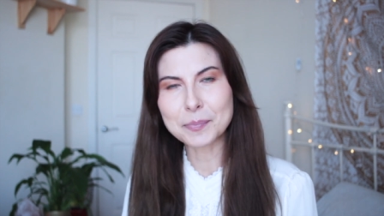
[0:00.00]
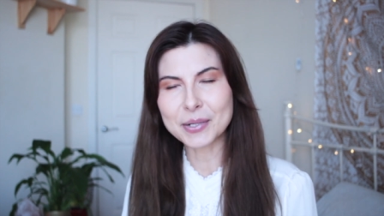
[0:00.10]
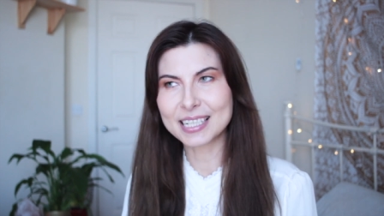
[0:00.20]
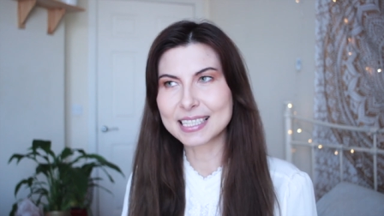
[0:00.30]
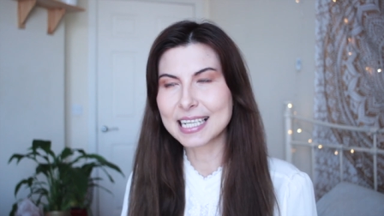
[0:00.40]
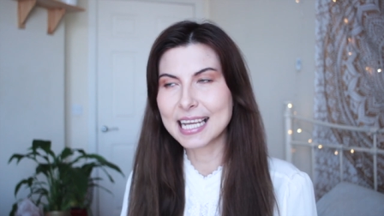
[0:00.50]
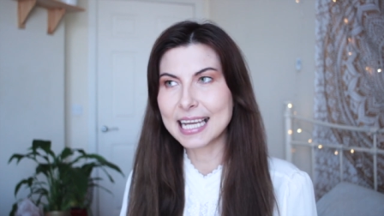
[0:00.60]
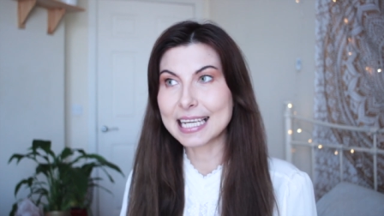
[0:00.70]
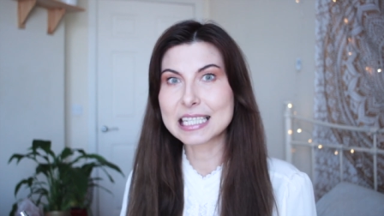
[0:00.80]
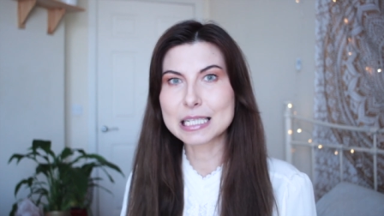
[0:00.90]
but
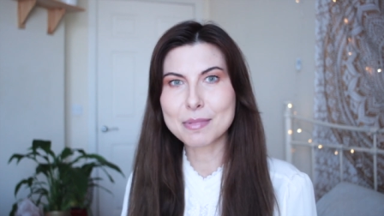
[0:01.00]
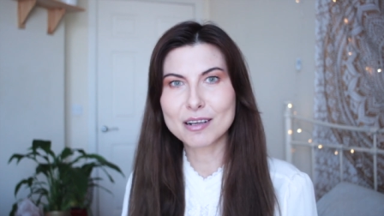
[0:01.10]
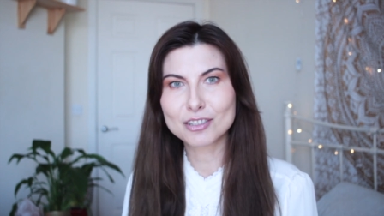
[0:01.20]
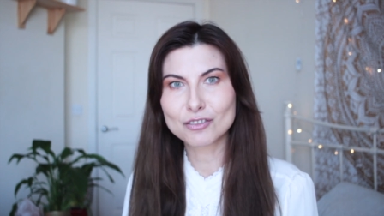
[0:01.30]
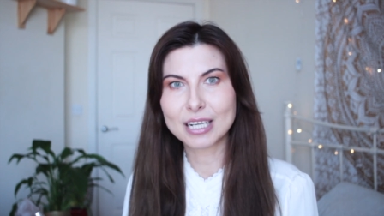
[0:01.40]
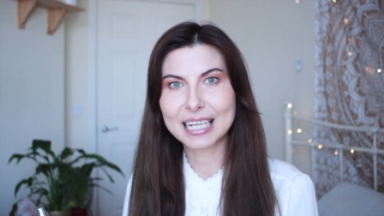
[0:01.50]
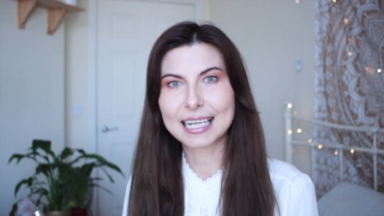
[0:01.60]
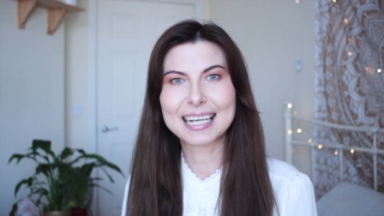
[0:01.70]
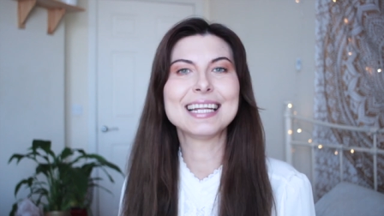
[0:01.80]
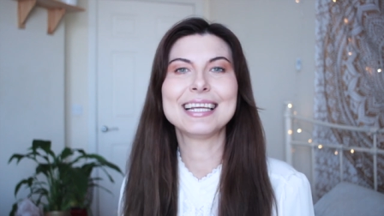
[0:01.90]
it smells really
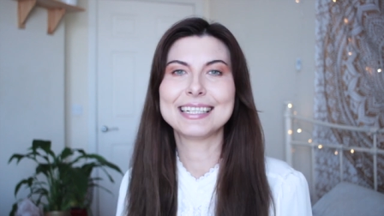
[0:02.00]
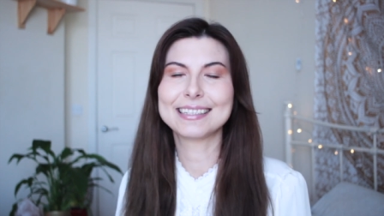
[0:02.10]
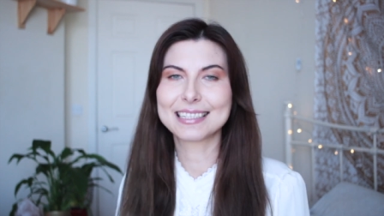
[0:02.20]
clean.